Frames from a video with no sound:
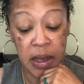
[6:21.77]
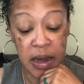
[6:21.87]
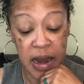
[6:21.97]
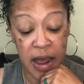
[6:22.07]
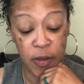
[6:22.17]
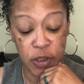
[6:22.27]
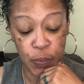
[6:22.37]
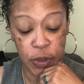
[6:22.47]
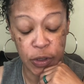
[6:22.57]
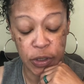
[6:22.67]
Now this
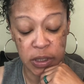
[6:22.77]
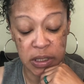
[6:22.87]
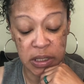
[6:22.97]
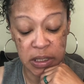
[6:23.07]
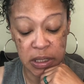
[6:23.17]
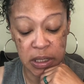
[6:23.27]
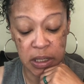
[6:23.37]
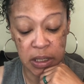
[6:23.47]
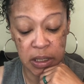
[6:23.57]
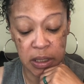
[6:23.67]
person is
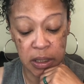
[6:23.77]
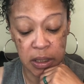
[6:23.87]
seeing